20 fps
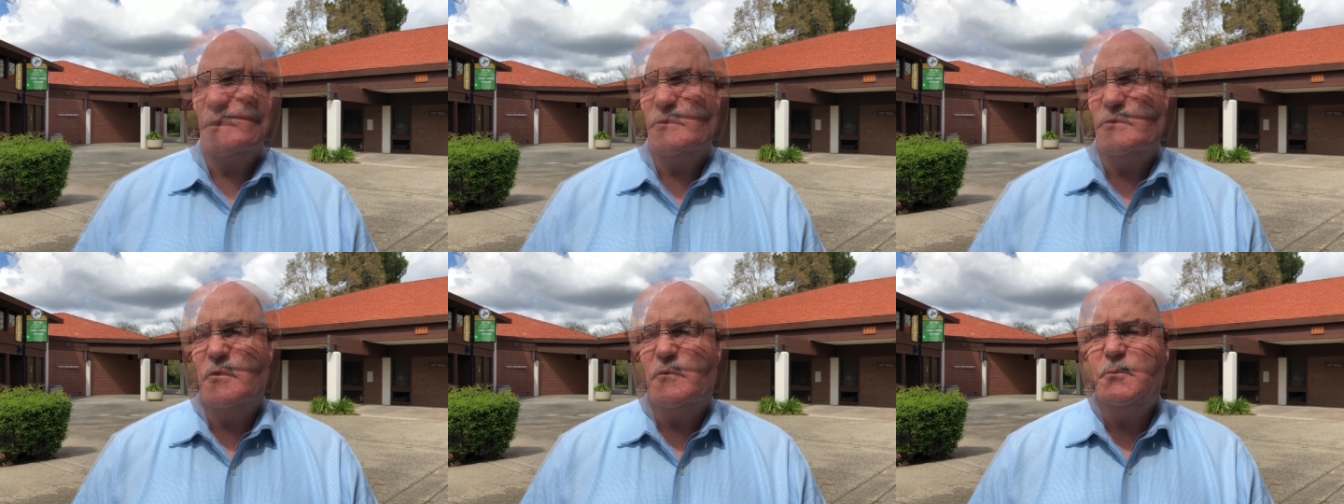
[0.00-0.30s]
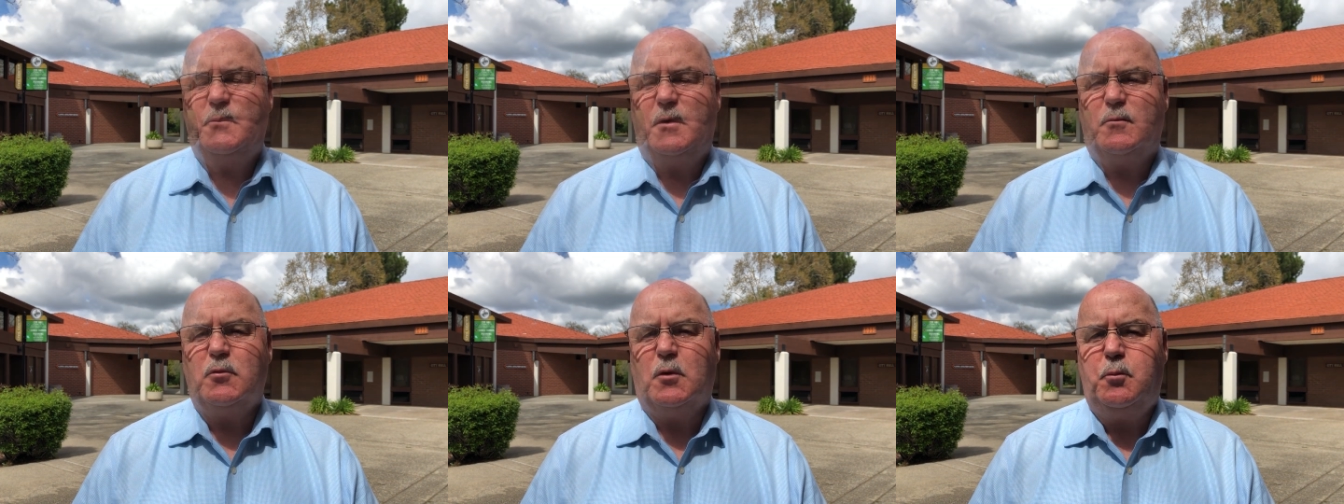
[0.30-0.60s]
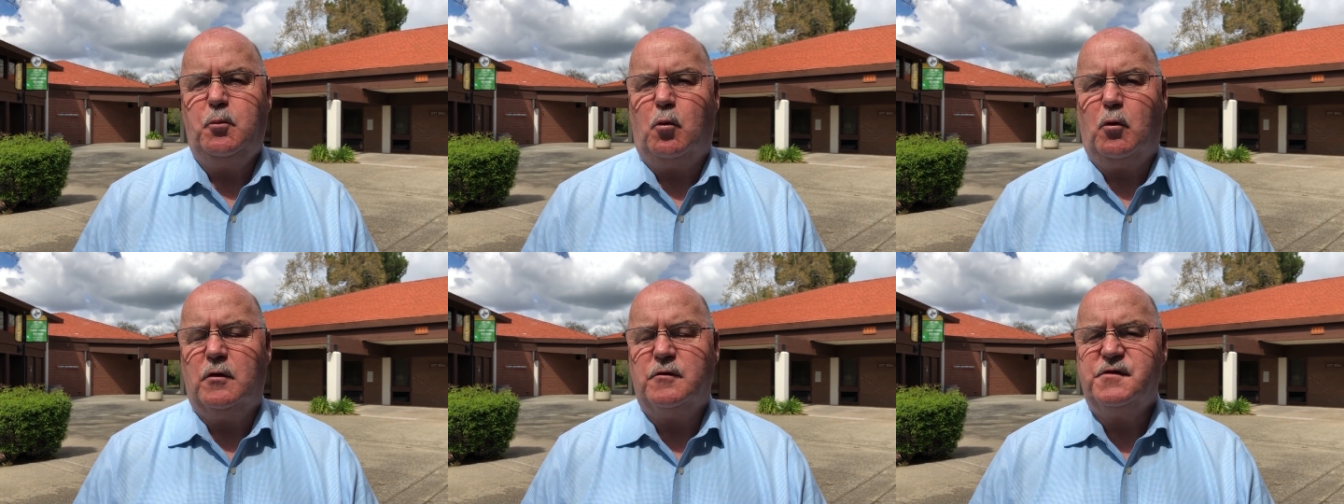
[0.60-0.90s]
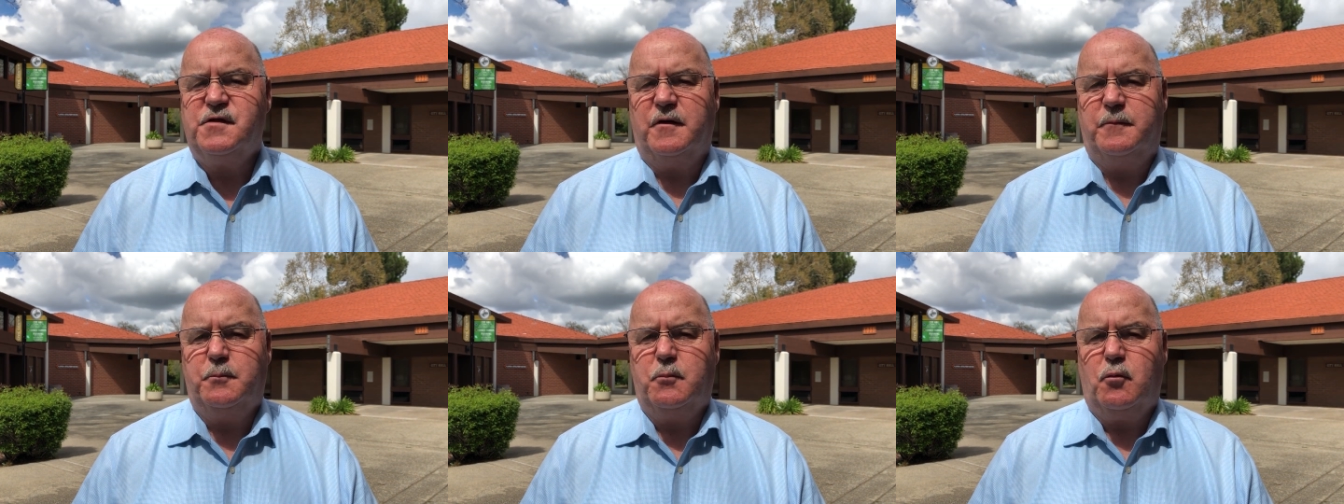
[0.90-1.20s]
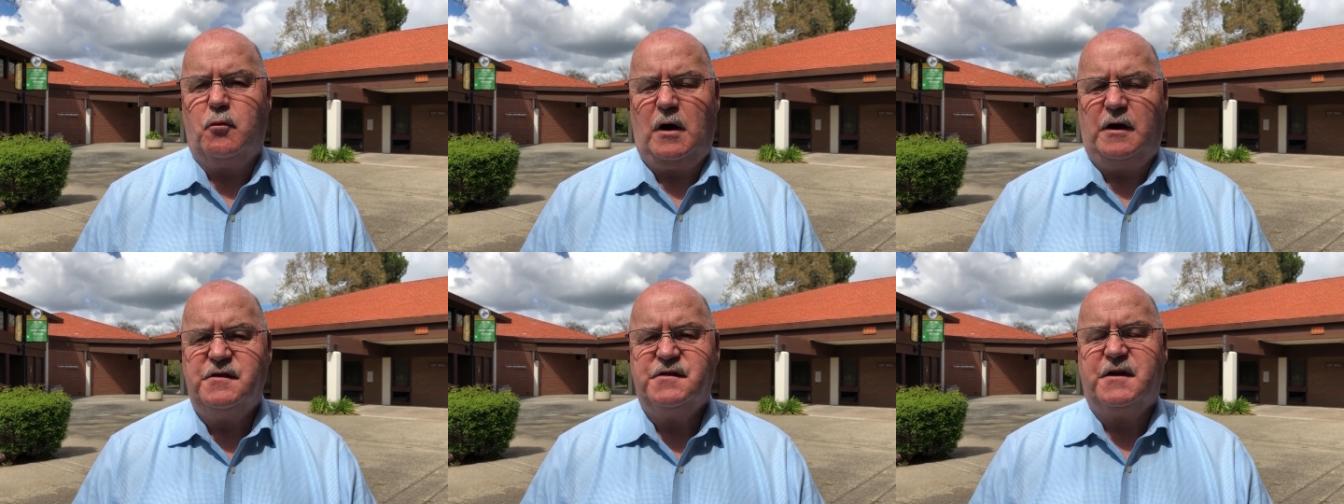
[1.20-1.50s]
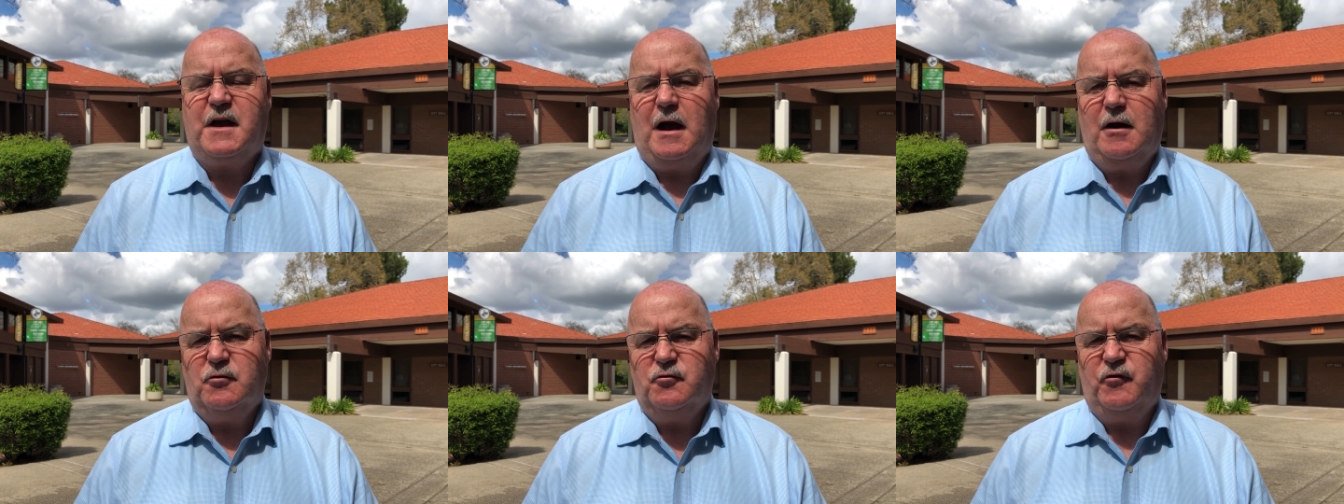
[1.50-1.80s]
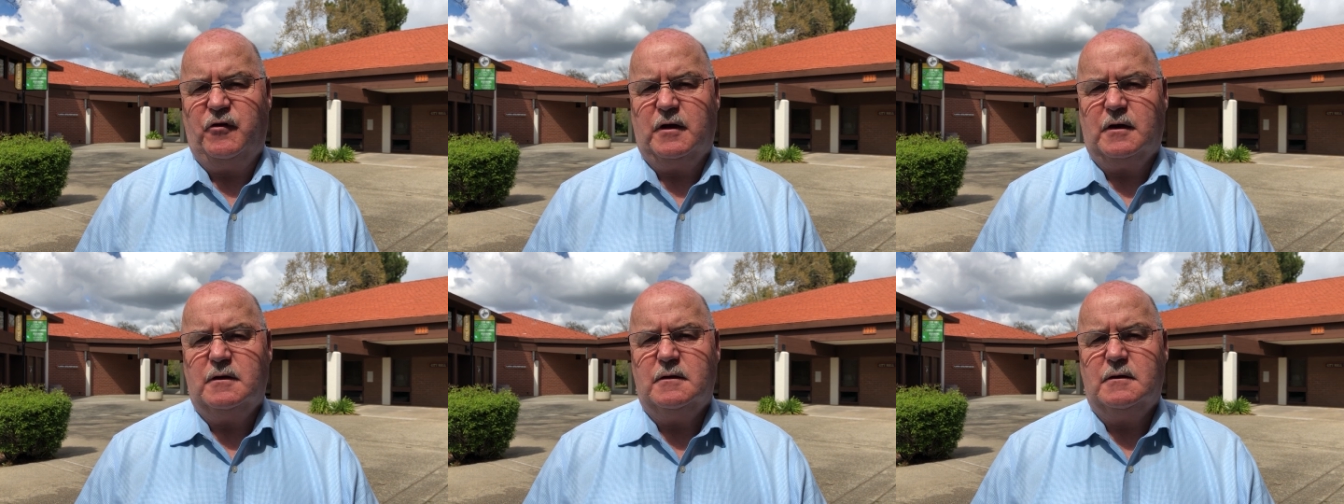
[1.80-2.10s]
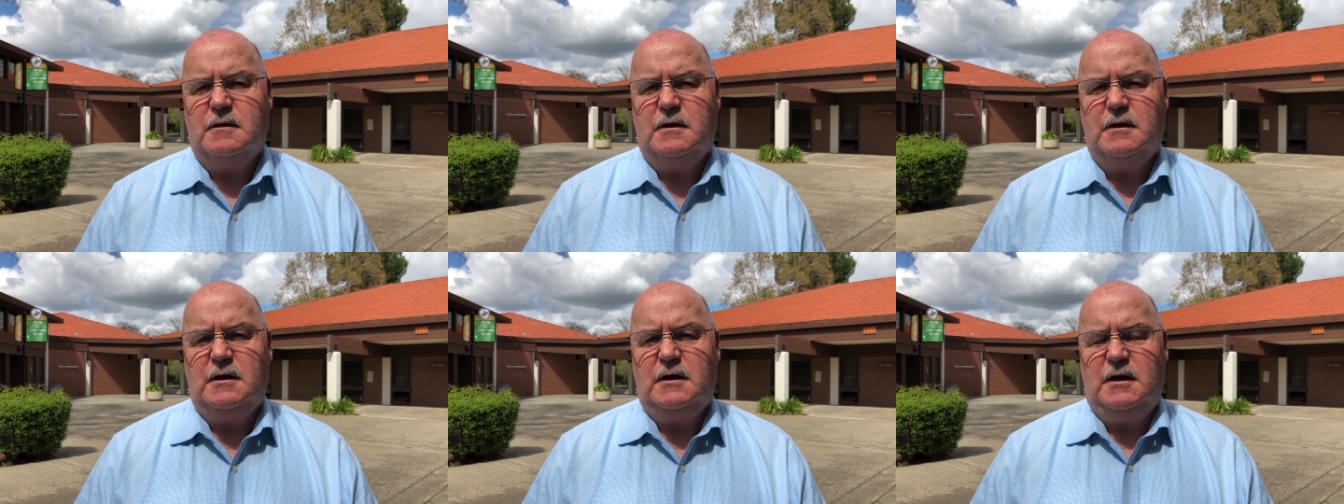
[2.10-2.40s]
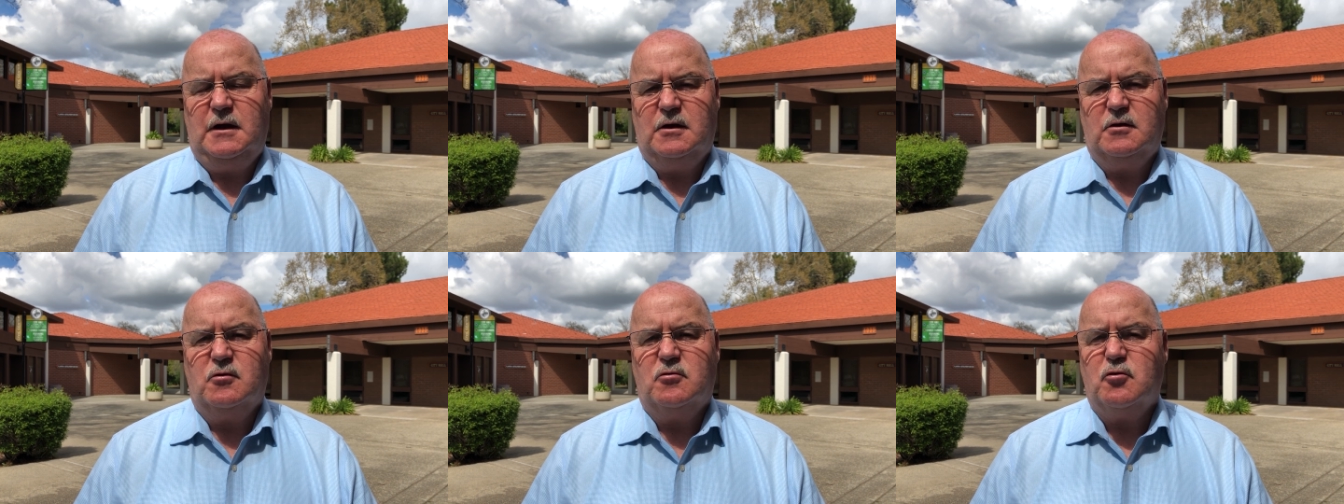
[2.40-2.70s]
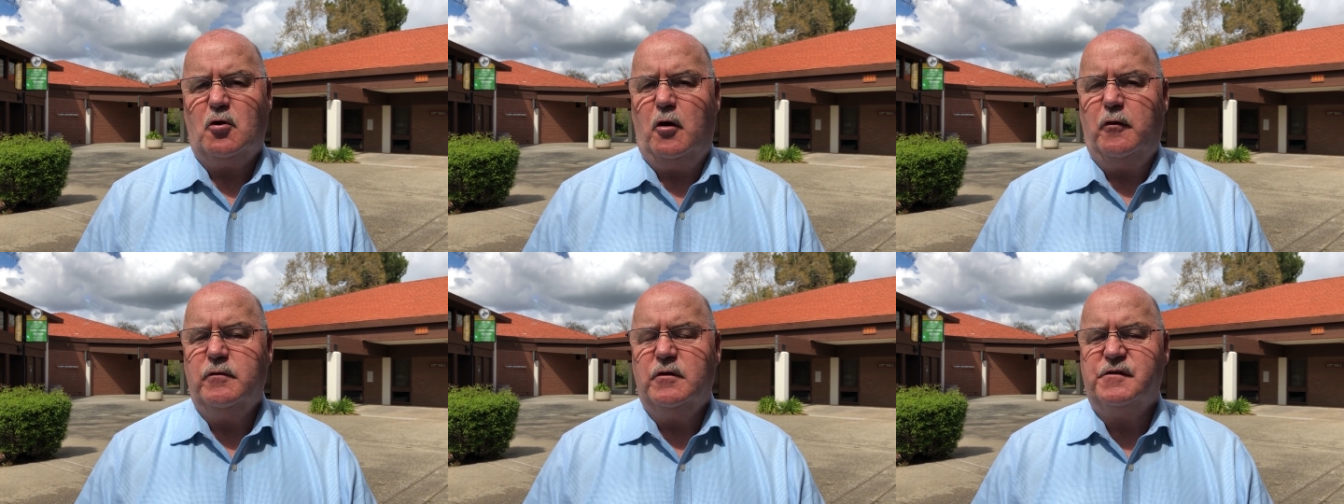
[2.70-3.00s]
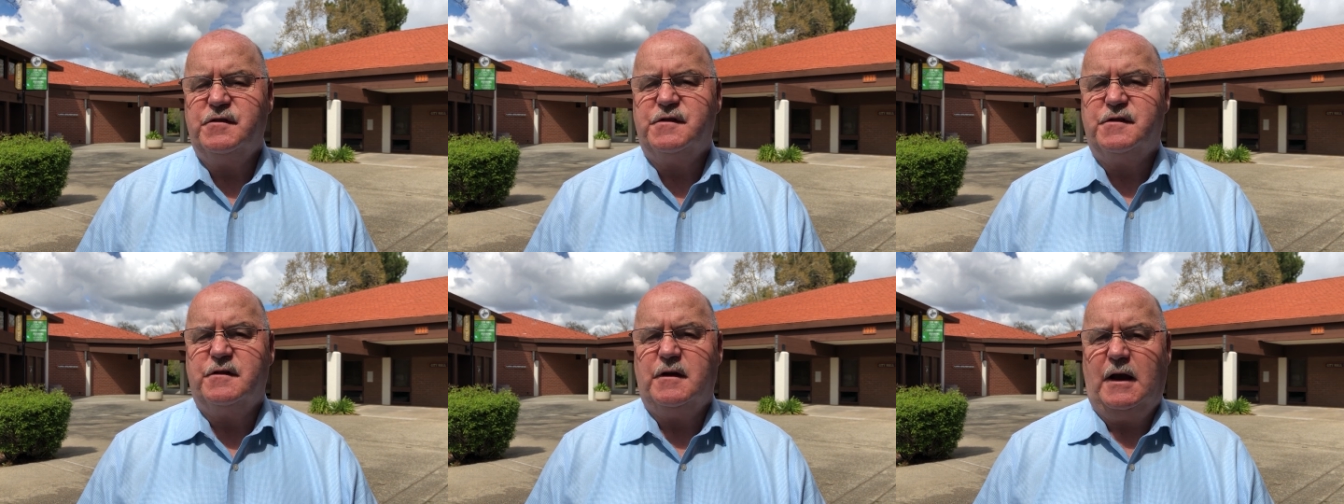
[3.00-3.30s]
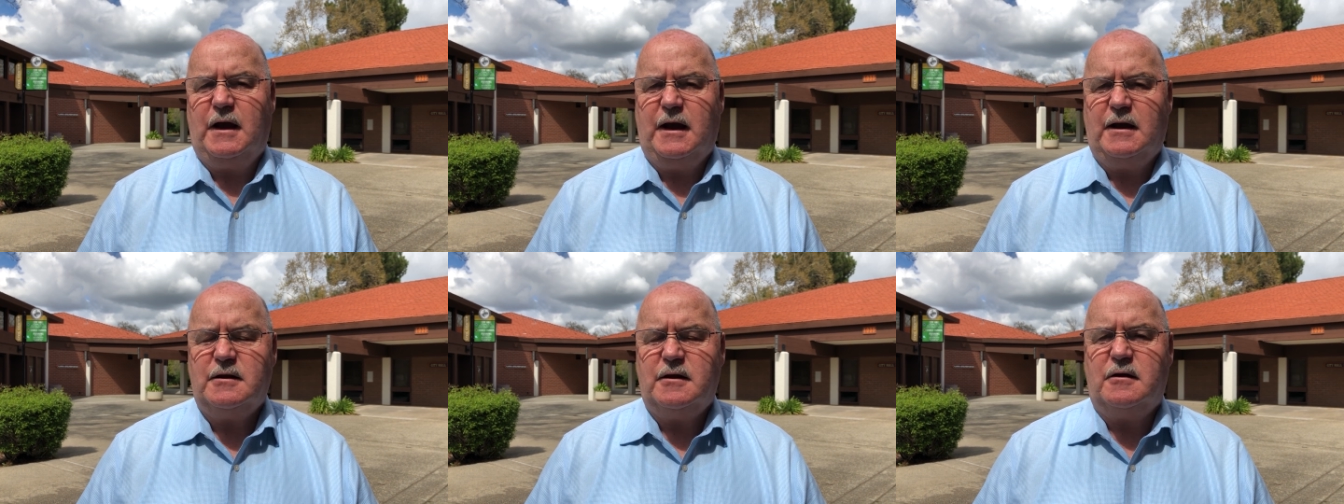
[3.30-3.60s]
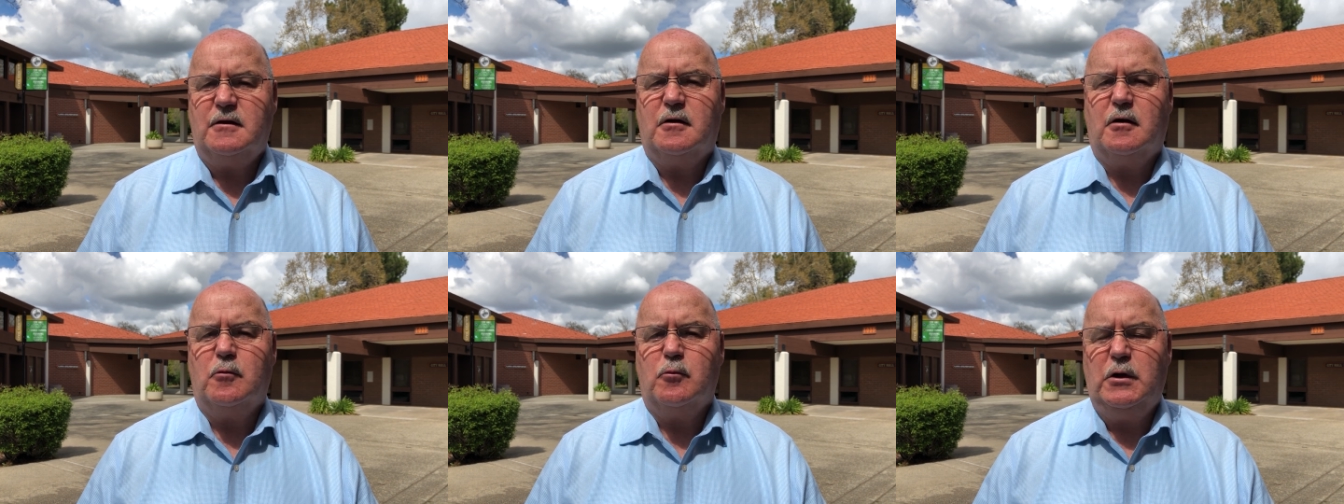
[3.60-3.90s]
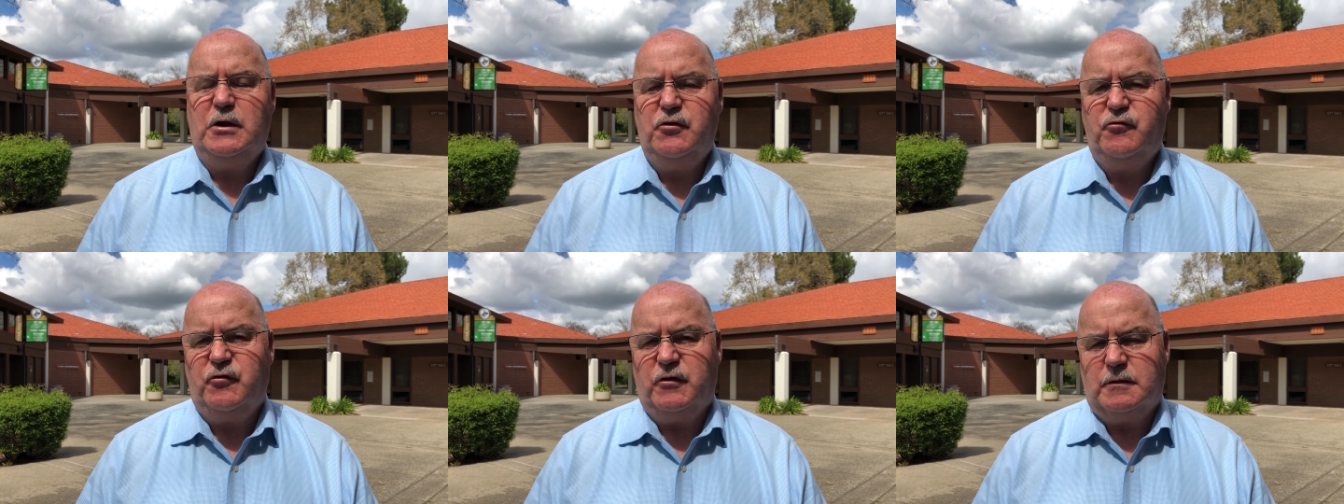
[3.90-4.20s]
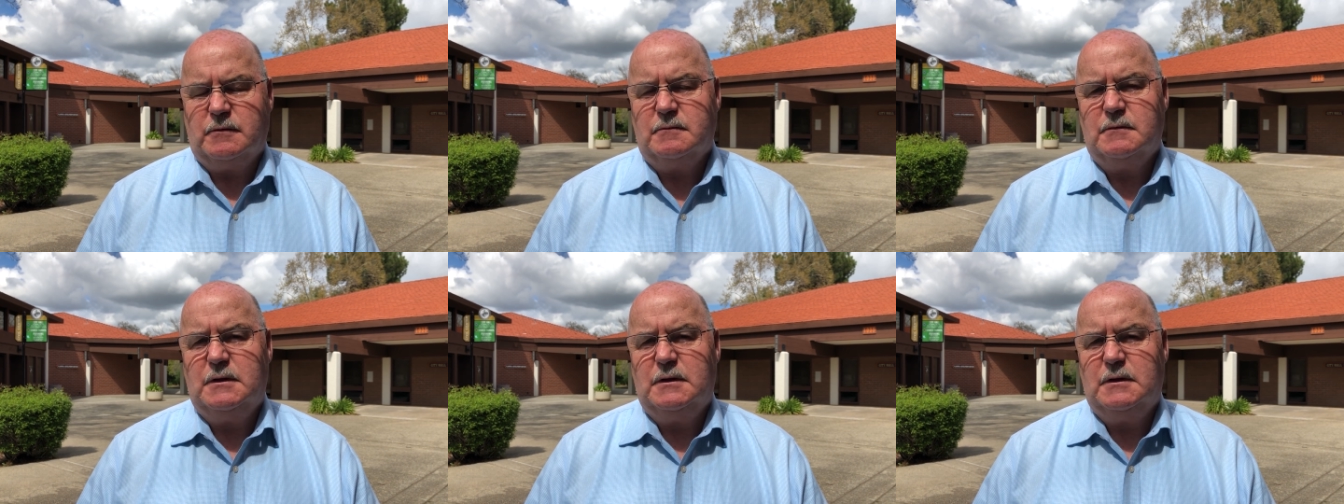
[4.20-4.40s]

There have been reports of price gouging in Clovis and in our region.